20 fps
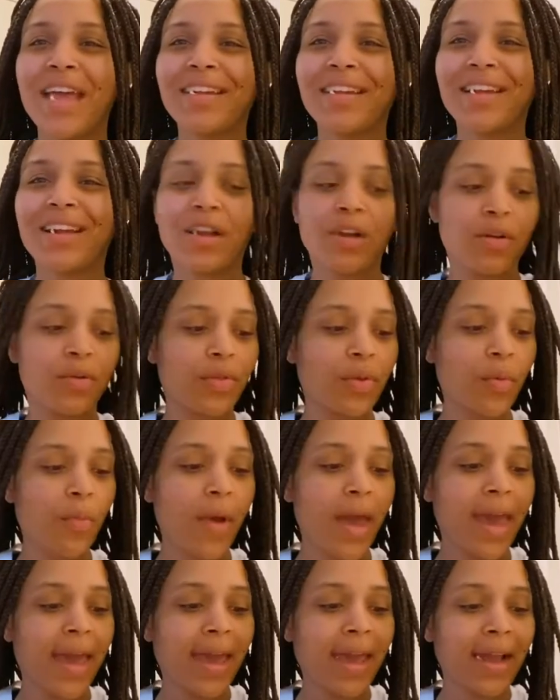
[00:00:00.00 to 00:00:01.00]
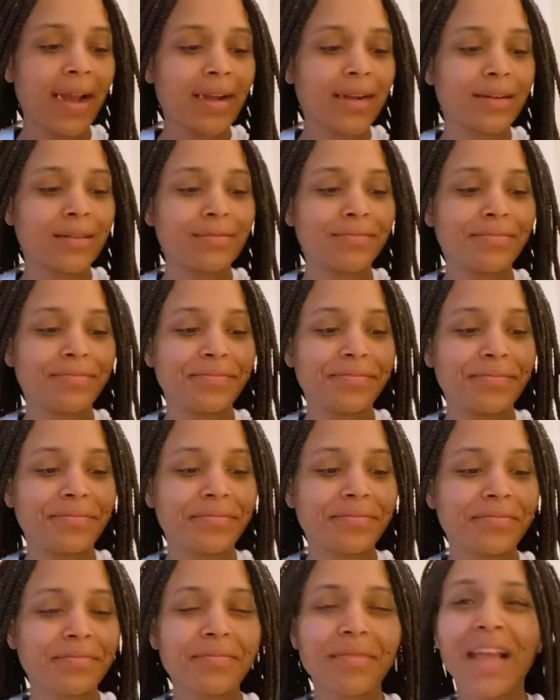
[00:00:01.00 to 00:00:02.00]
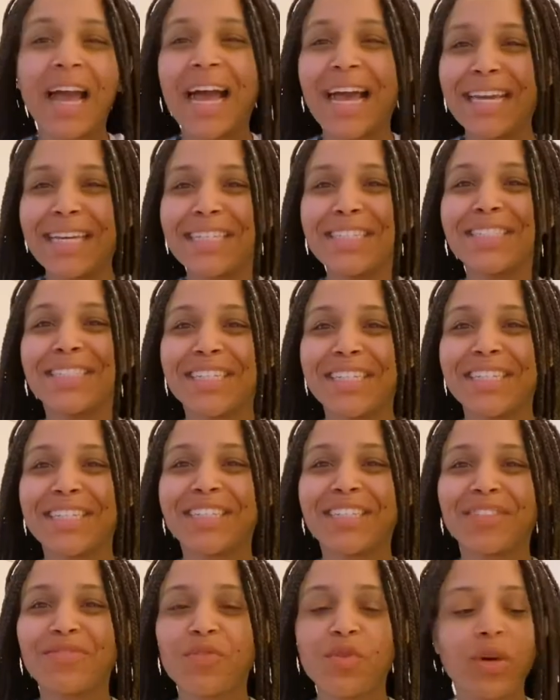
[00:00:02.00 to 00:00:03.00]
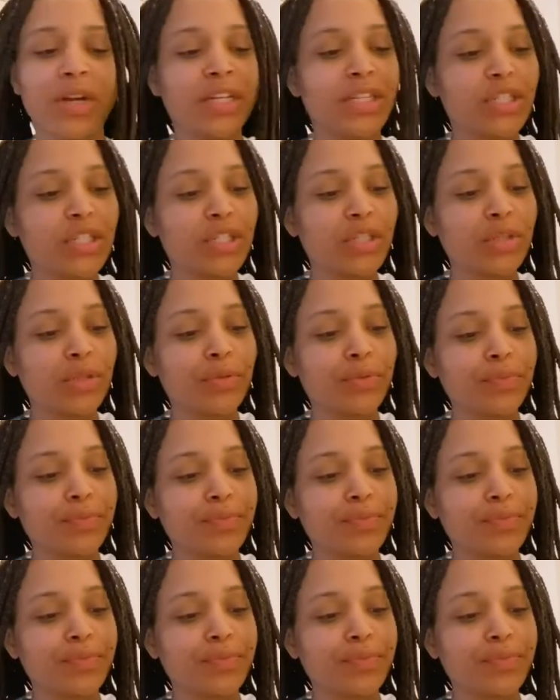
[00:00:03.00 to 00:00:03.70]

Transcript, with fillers: didn't go the way I intended for it to.